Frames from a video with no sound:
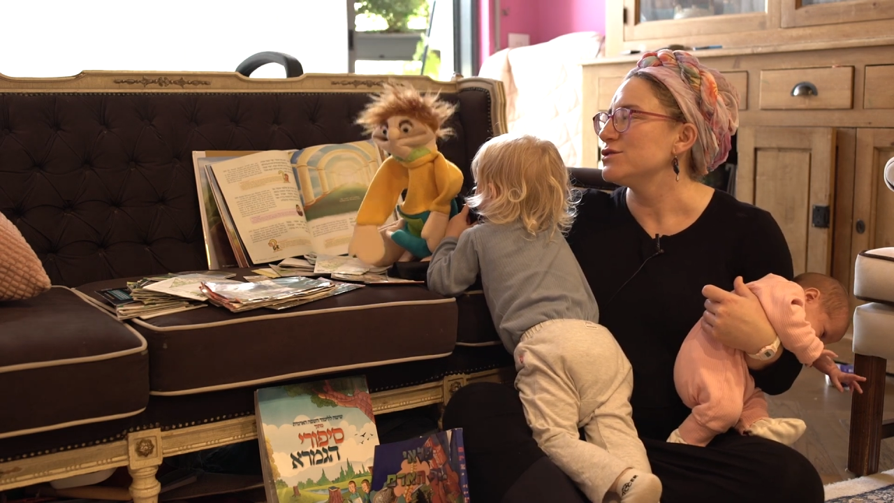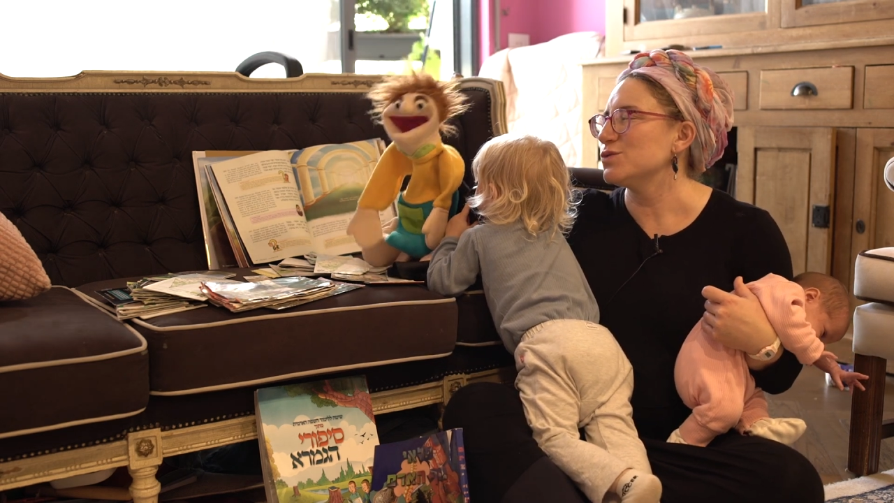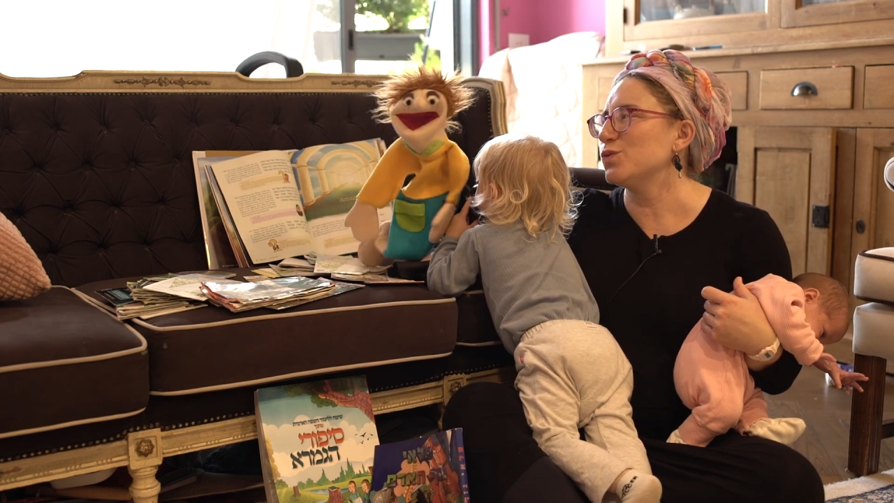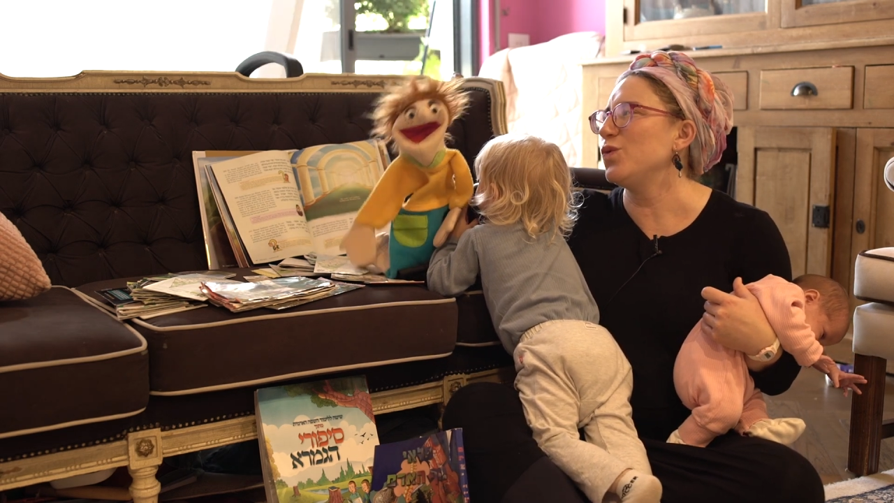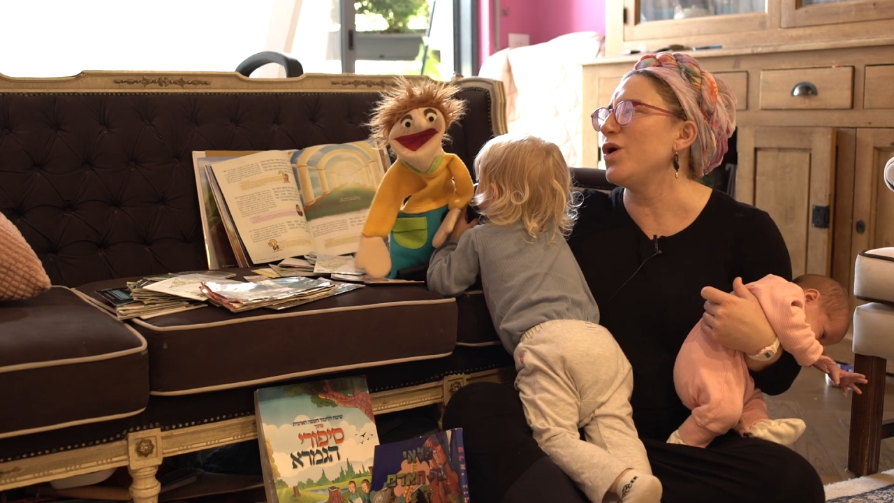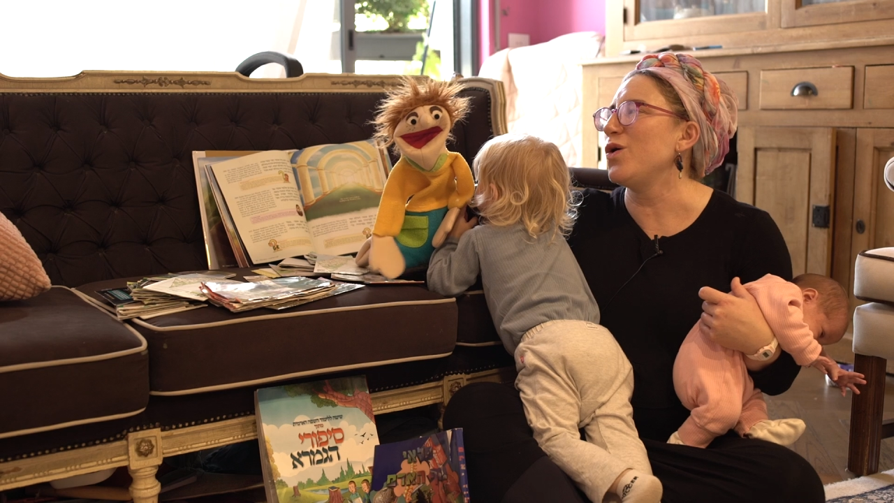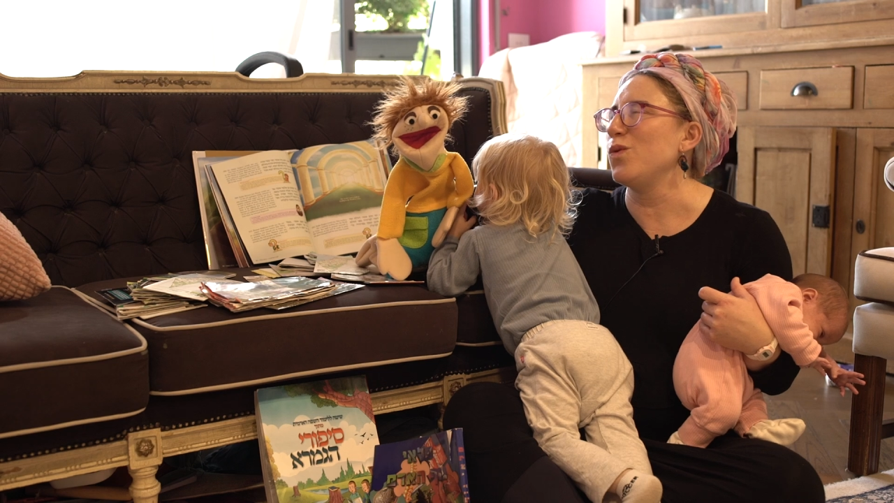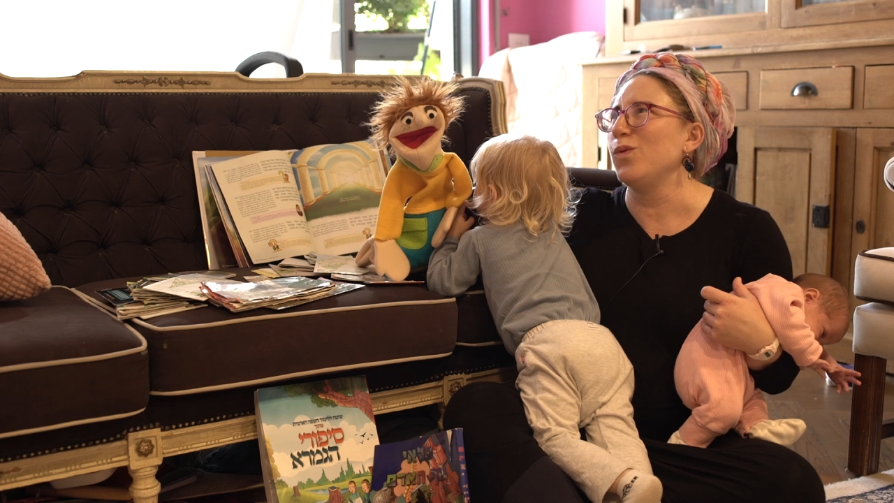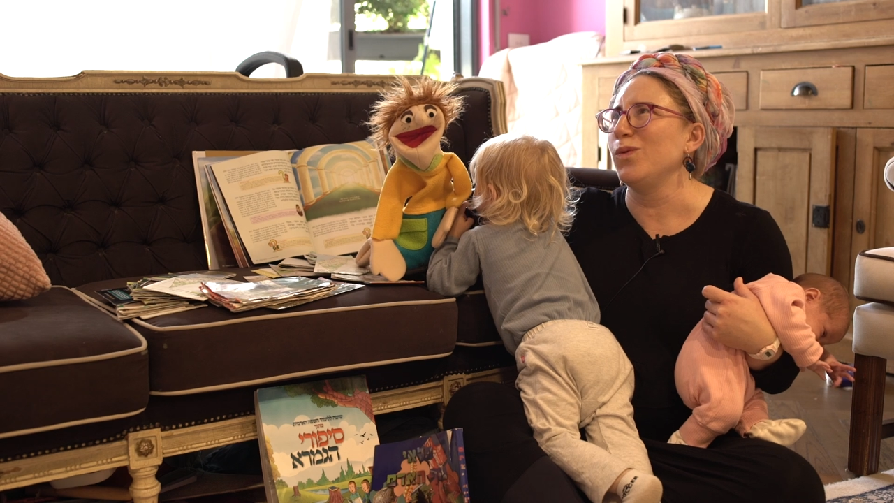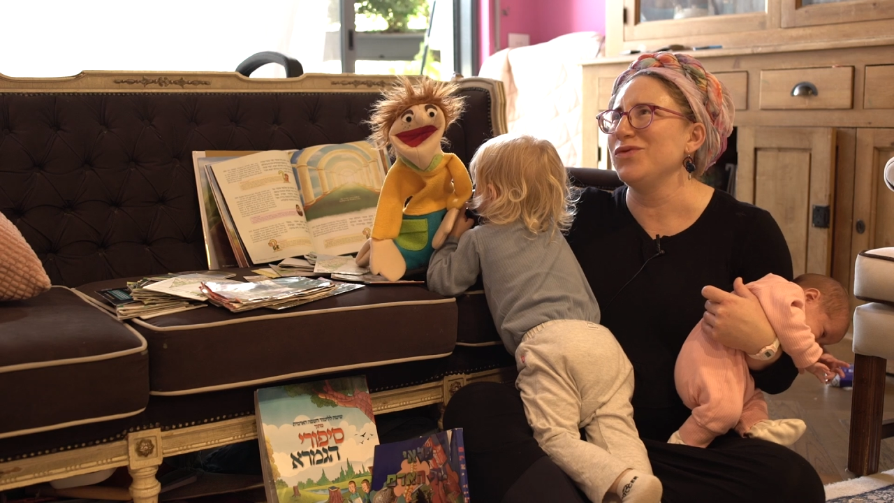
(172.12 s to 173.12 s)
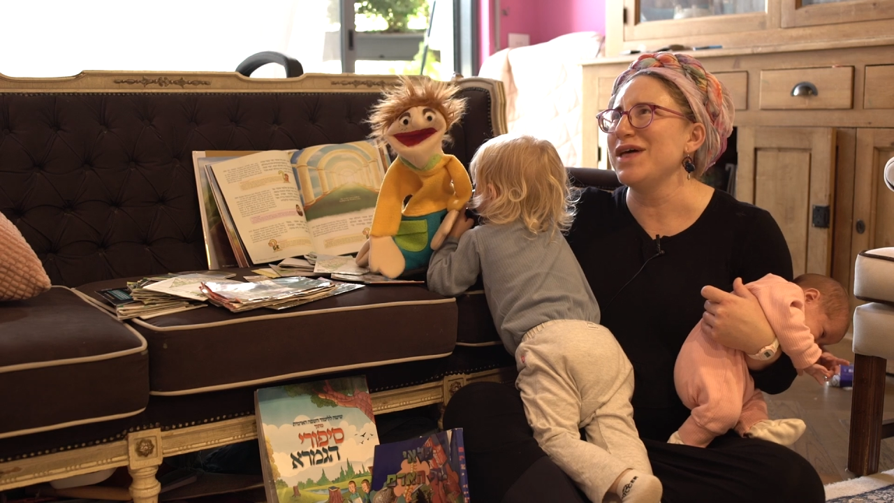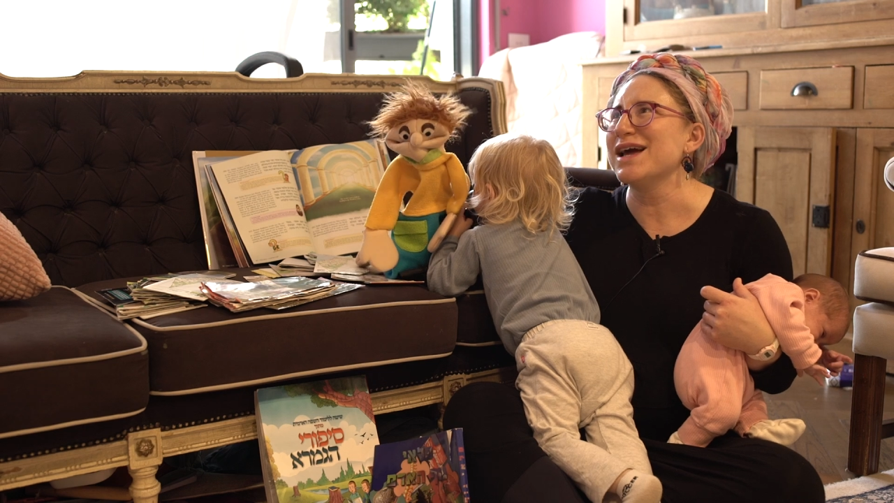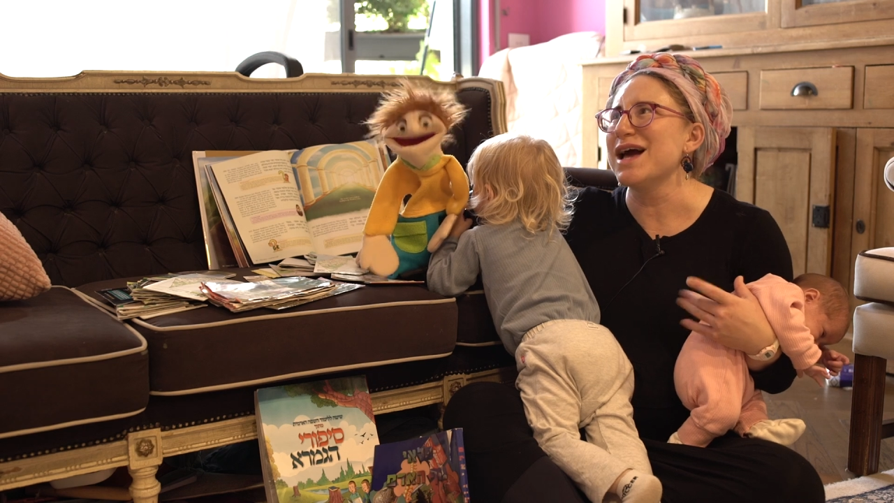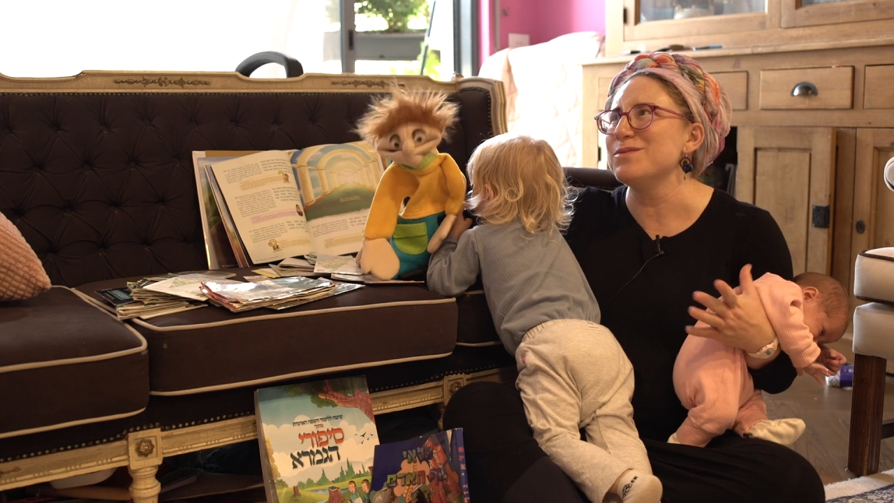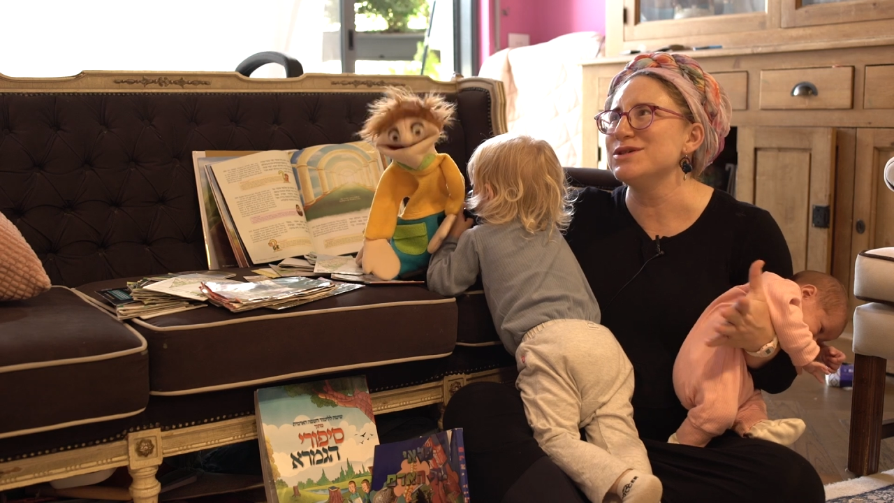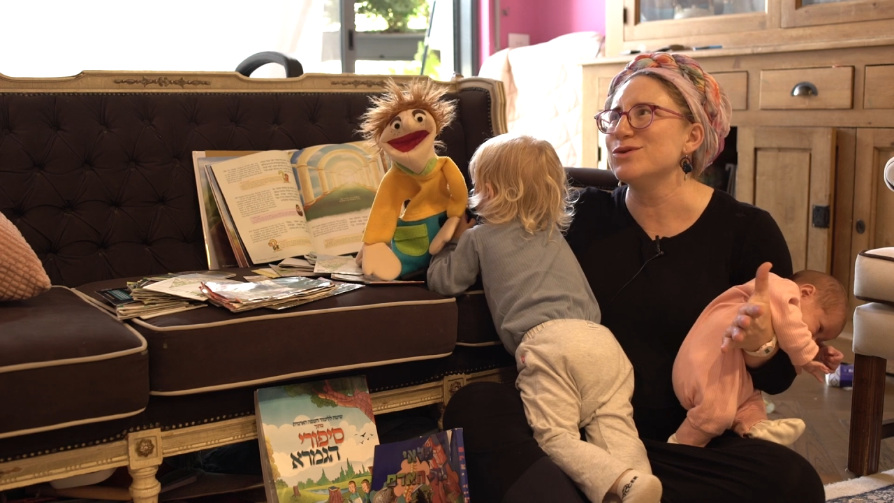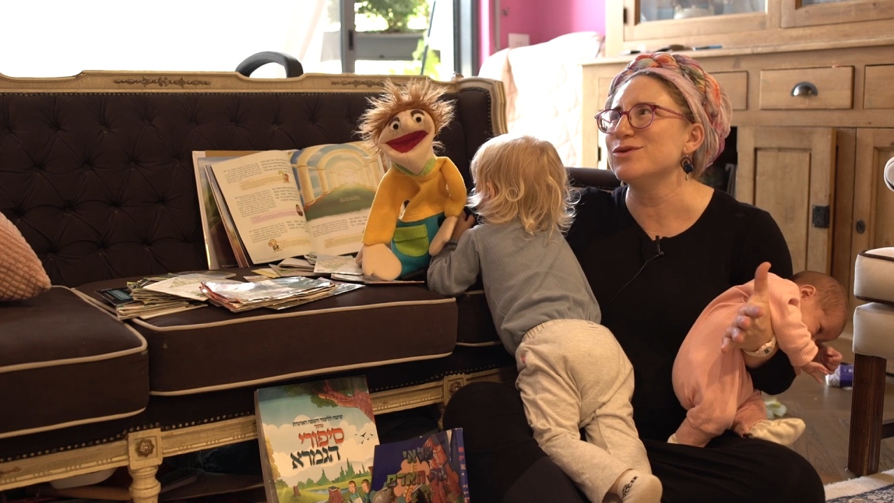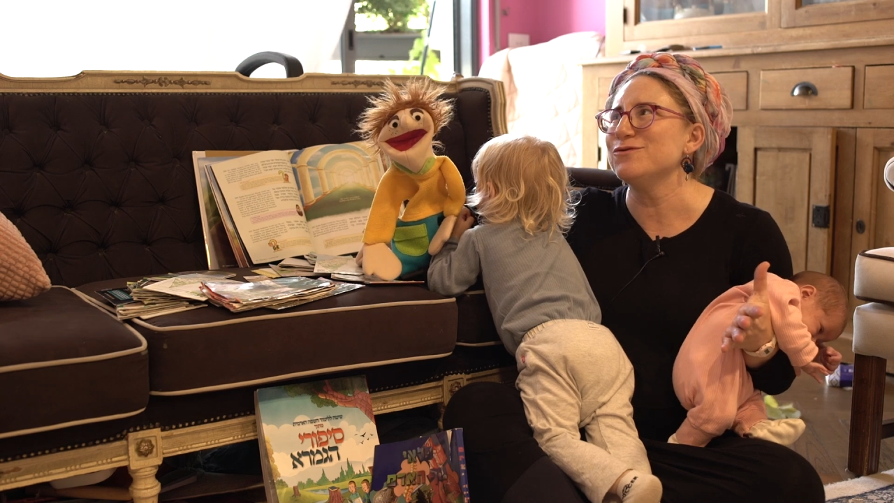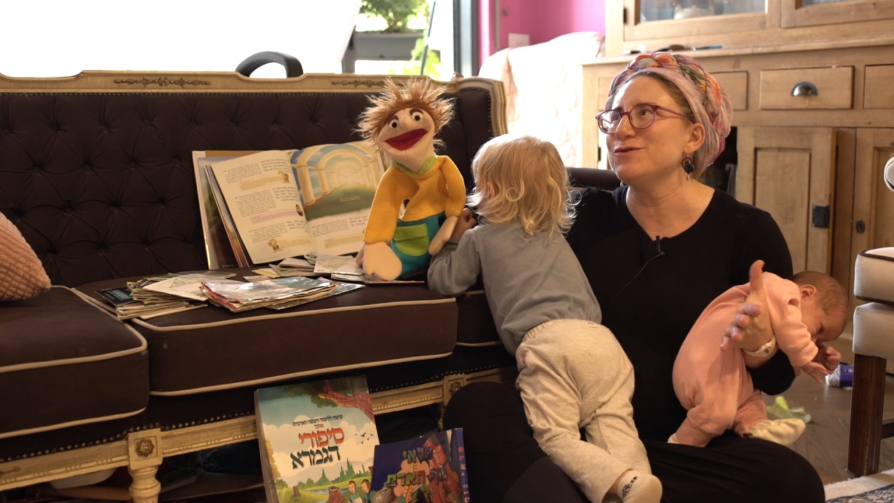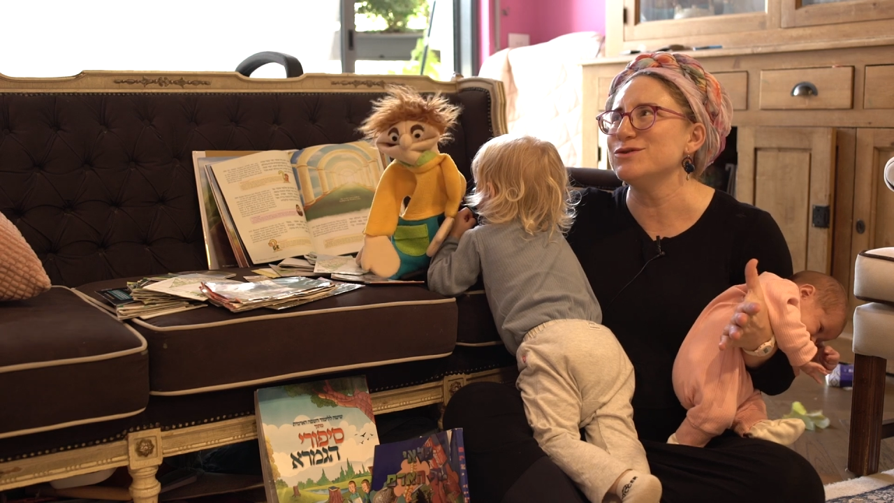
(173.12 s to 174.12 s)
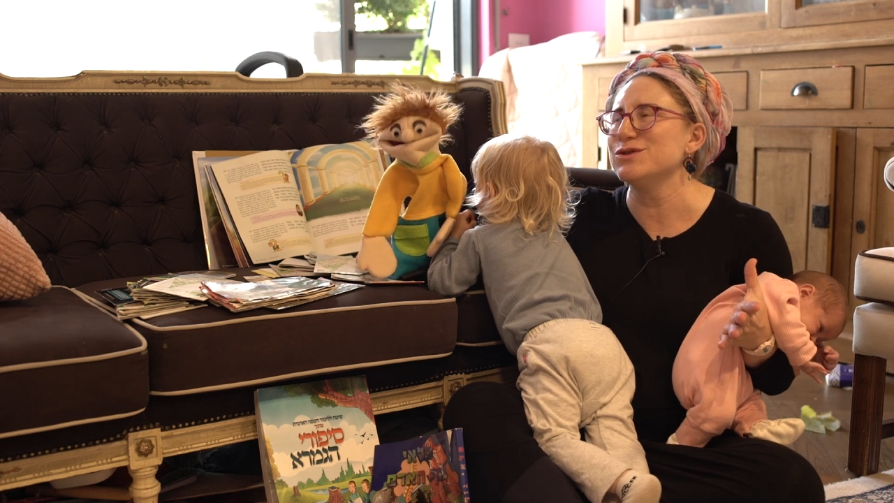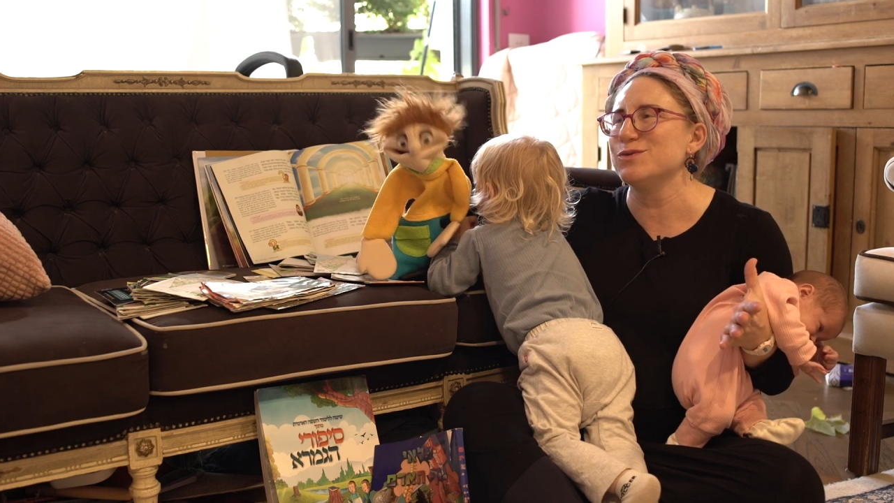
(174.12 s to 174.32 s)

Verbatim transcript: Whoa, that got me so confused.